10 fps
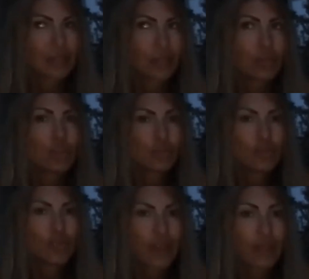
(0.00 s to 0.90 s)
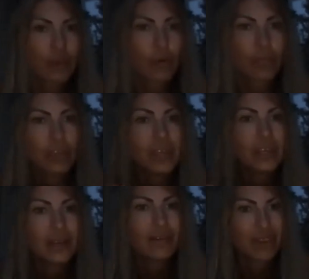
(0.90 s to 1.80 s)
so we shouldn't therefore be
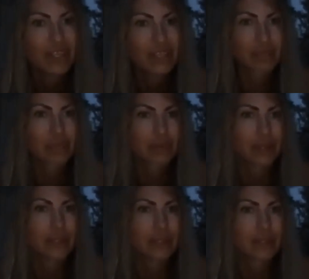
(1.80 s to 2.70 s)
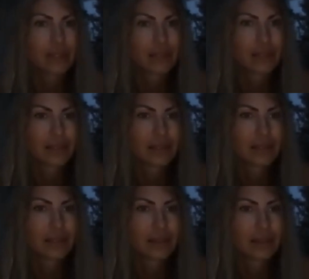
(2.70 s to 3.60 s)
victims, right?
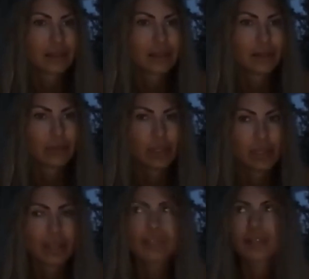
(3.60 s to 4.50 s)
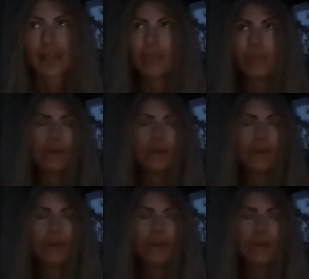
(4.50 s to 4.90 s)
We should understand